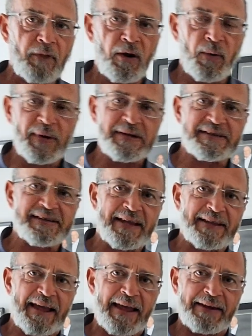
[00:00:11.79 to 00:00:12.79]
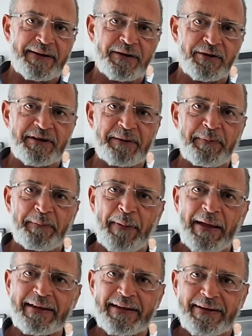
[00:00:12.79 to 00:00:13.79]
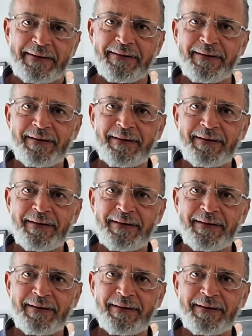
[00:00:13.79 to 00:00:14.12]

I went and sat down and I did my back in.